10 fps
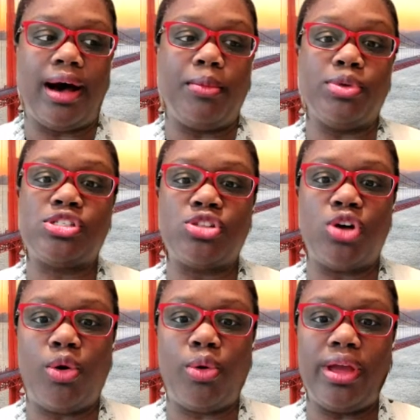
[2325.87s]
was
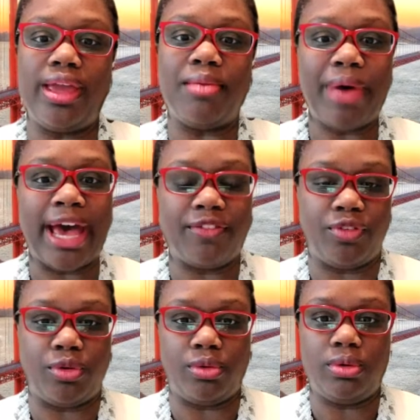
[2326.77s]
so
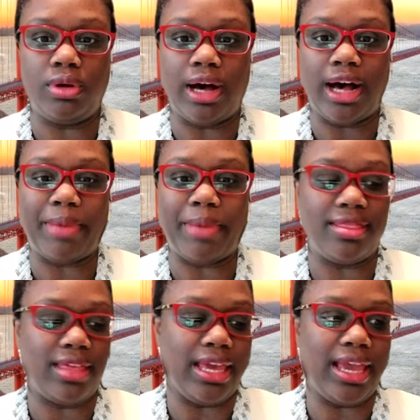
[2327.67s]
impactful, I
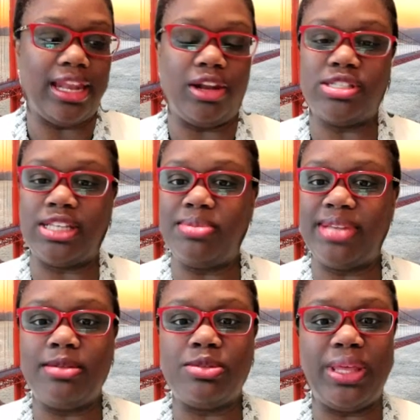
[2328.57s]
think. And
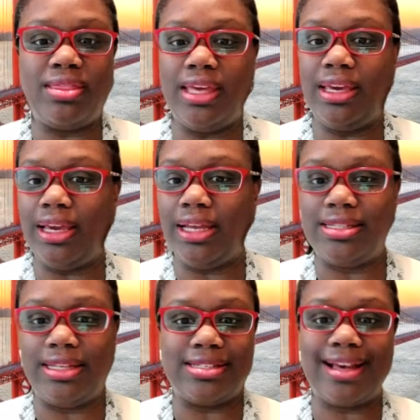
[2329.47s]
sometimes we think it's
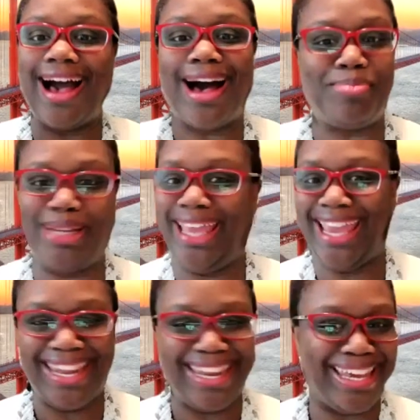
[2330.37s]
this
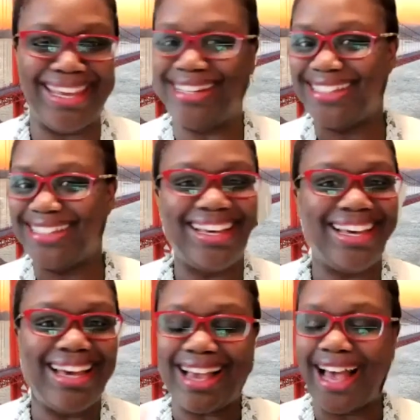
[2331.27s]
complicated
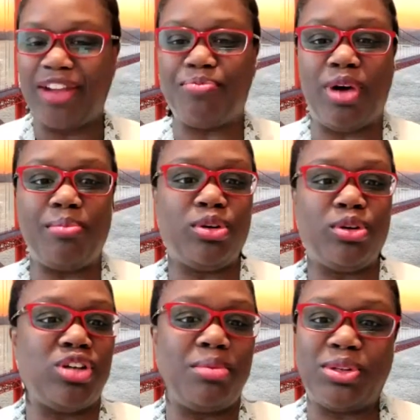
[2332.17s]
kind of mumbo
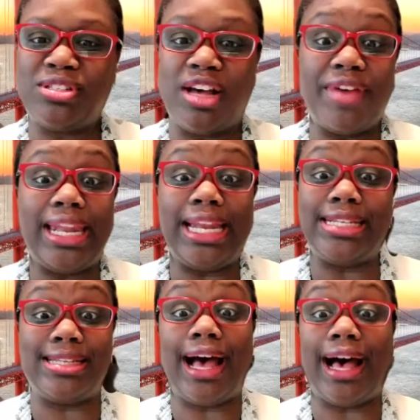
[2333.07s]
jumbo stuff, and it's
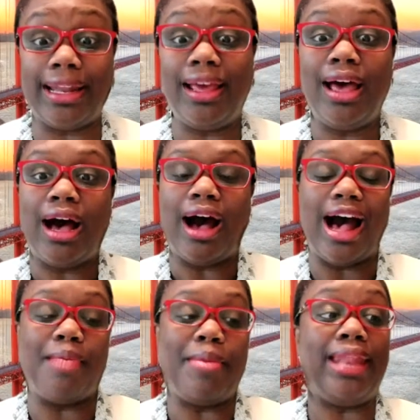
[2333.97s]
not.
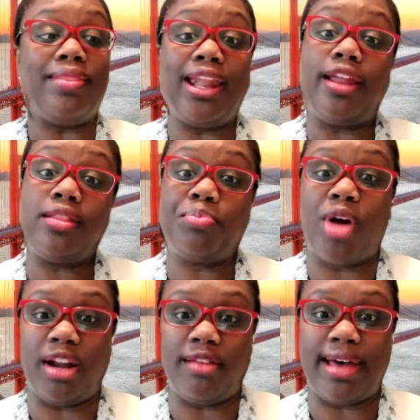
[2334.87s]
And then another
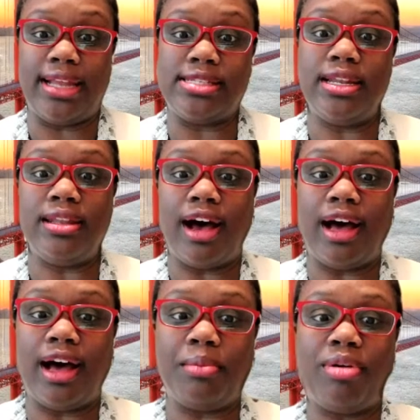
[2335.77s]
part of that is
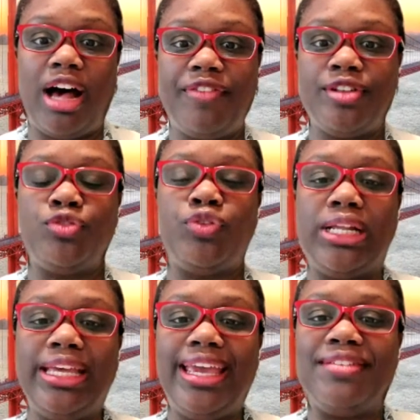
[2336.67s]
nonprofits
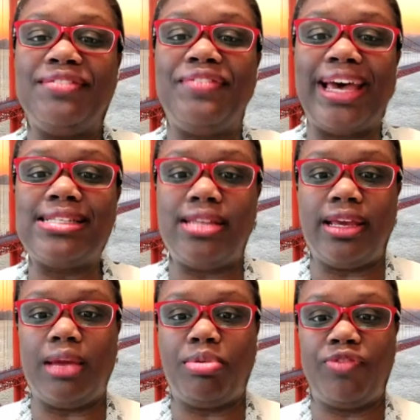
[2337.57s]
really investing
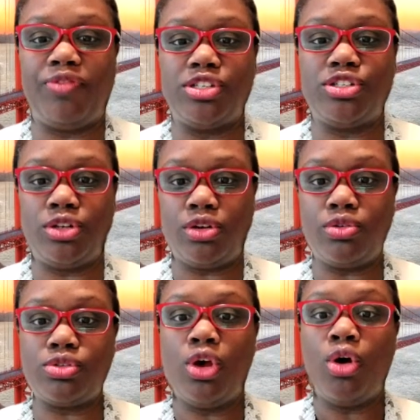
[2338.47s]
in
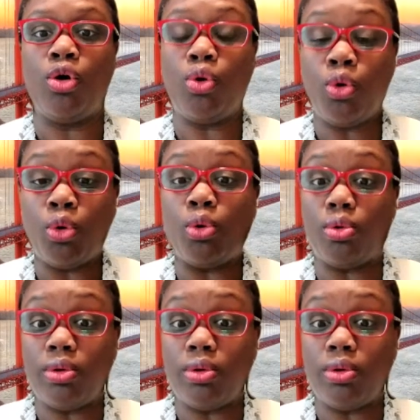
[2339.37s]
professionals who,